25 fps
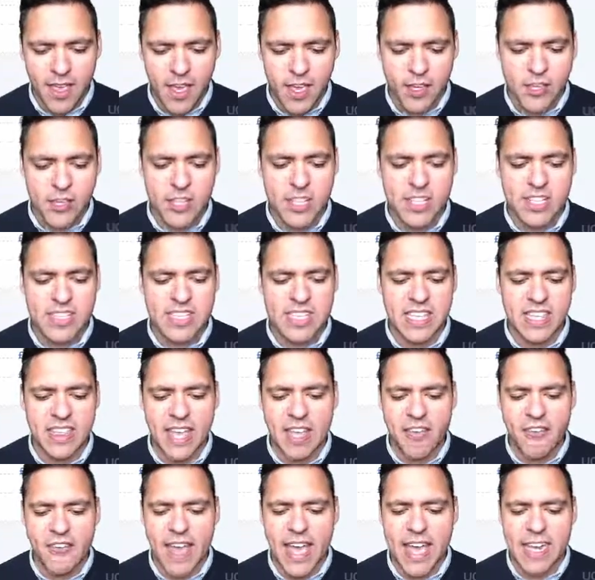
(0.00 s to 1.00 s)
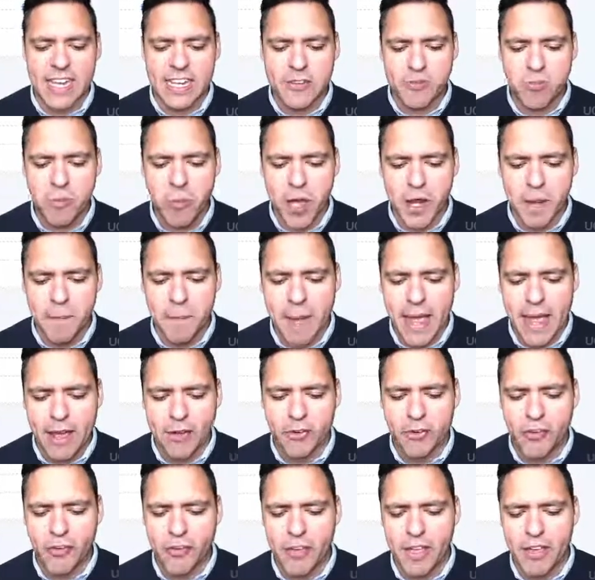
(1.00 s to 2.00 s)
As you can see, they've added
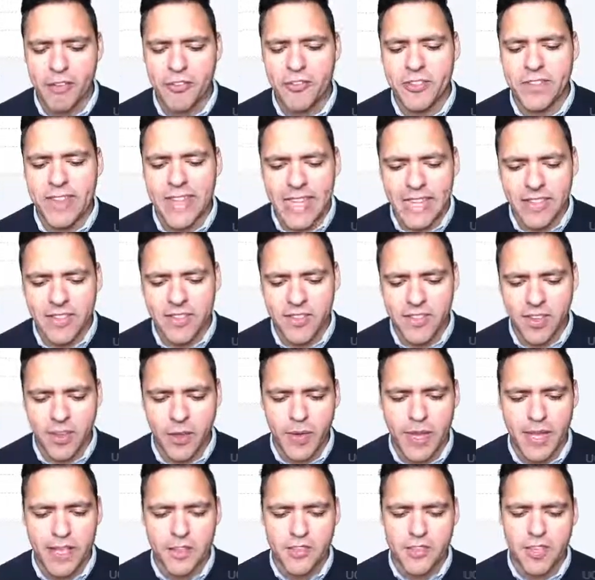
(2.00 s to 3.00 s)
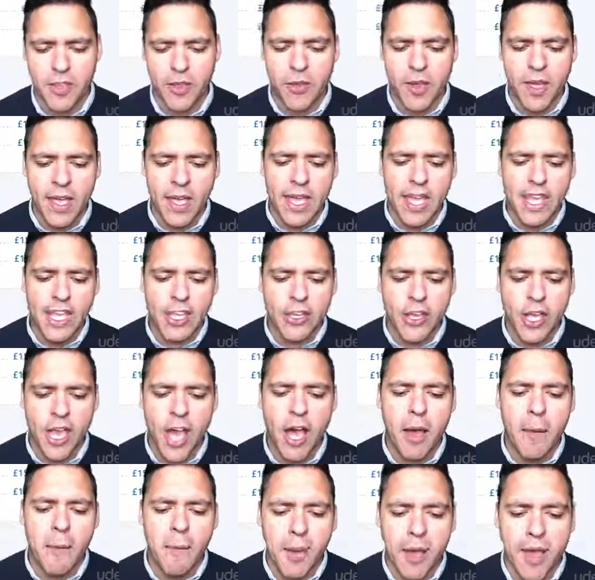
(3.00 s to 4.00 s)
£1.15 to it, so you
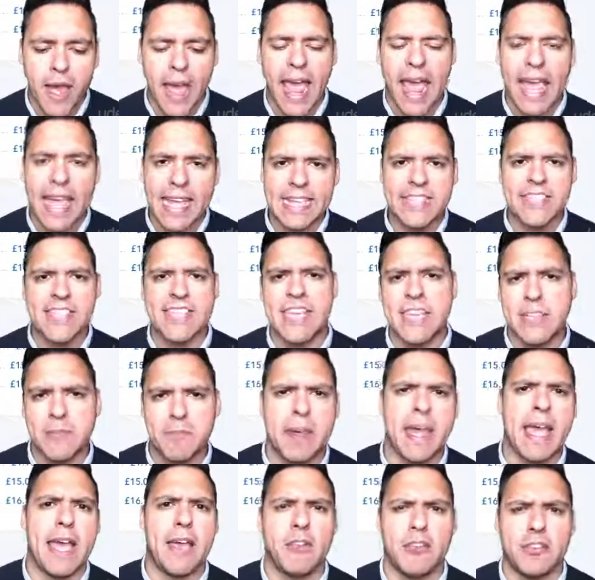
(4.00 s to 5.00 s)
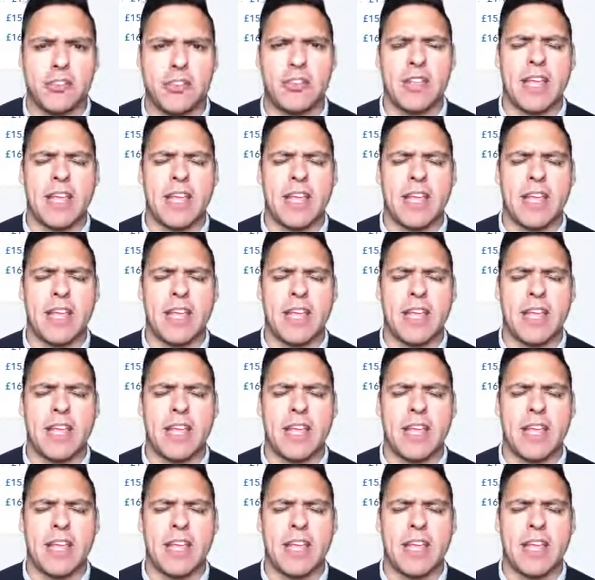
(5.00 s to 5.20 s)
can't put £18.